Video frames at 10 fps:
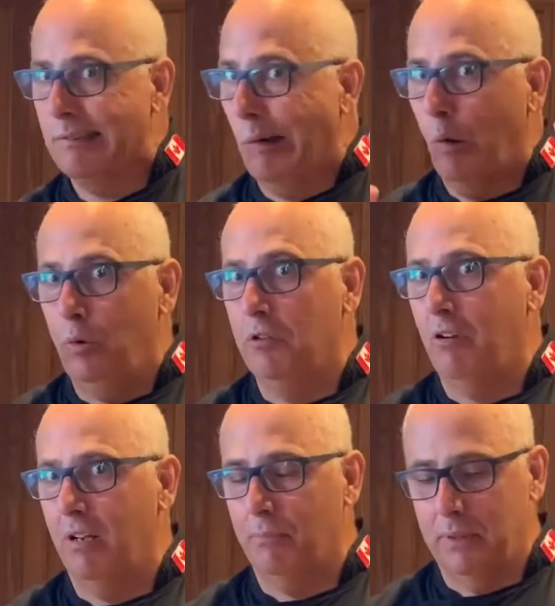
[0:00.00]
the holy
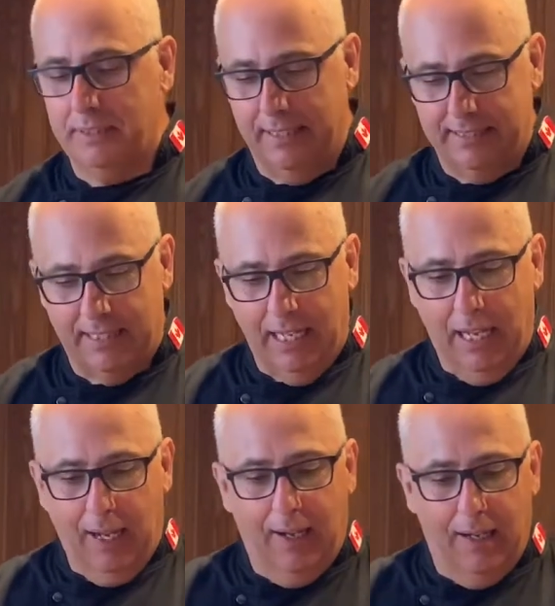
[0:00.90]
grail of briskets.
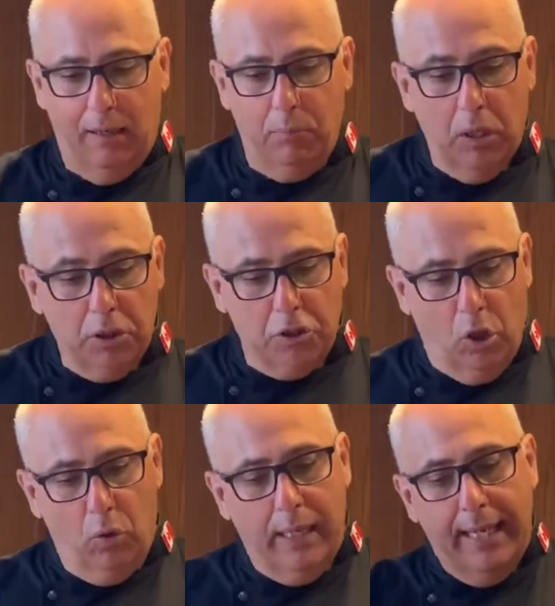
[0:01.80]

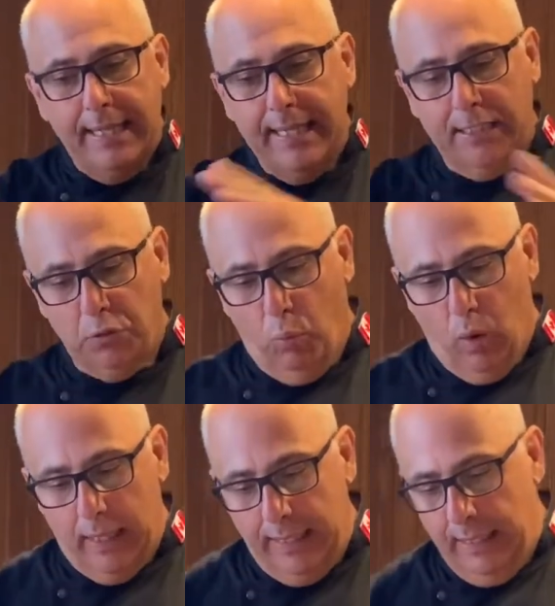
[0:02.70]
So in this
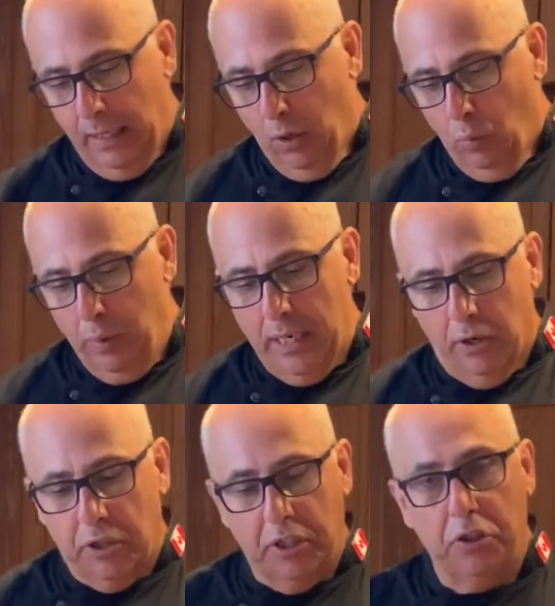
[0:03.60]
one, we are
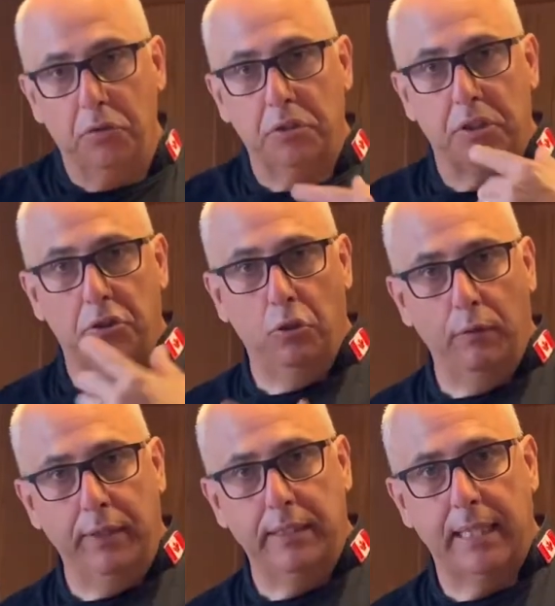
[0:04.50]
going to use the sous
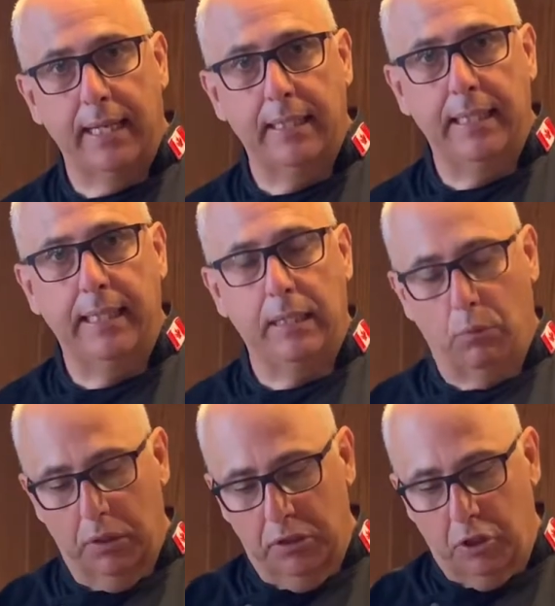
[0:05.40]
vide technique.
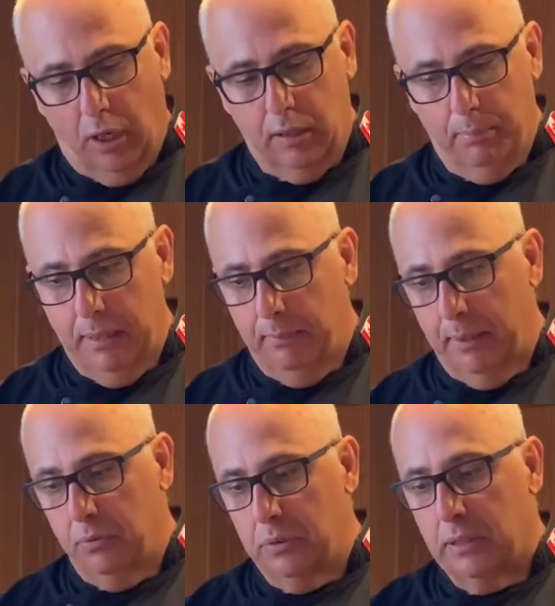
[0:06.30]
We're going to talk a bit
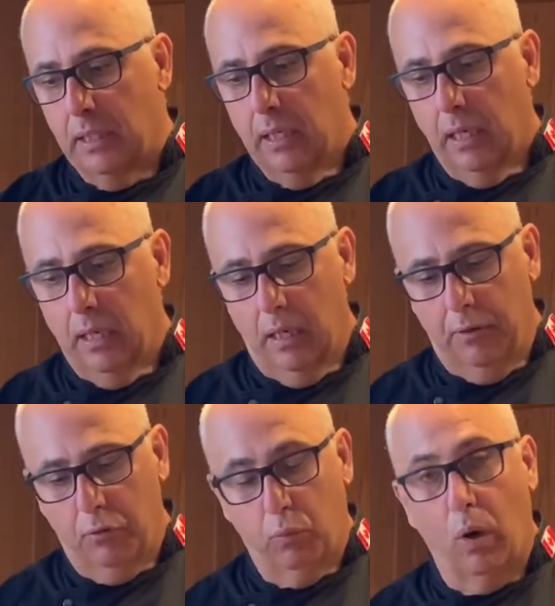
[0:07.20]
about
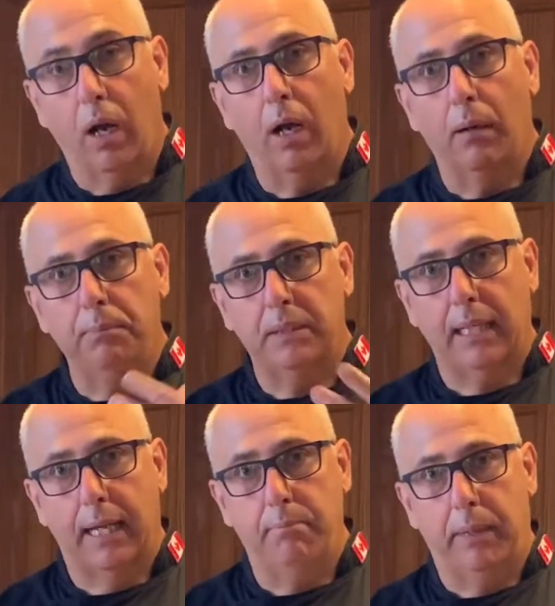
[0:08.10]
the rubs
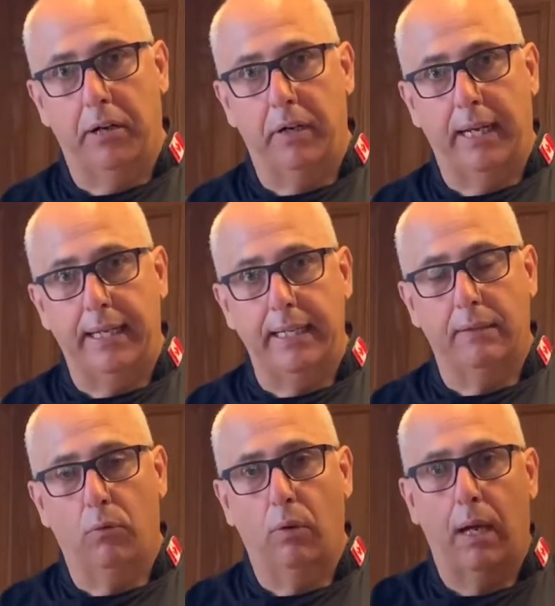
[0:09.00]
and marinating
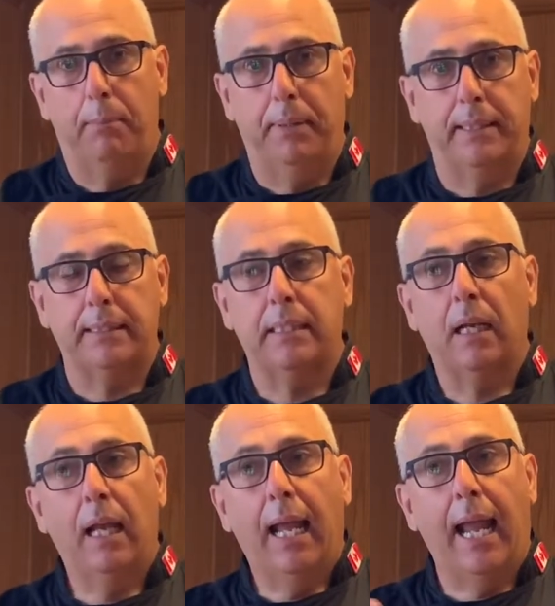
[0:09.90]
it a bit.
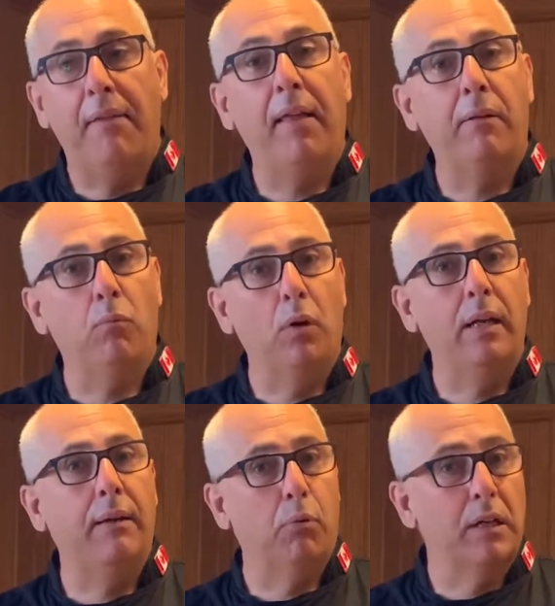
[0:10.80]
And then
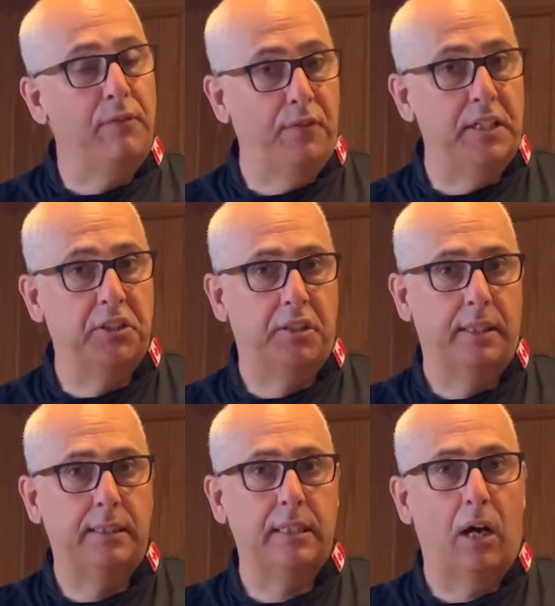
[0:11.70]
really, we're going to finish
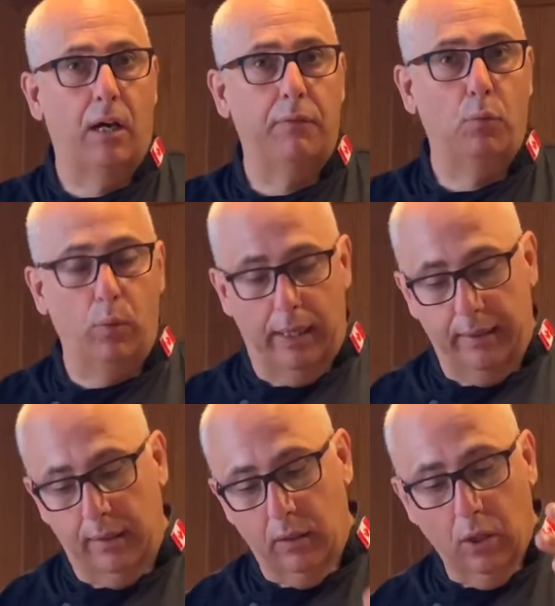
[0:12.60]
this off with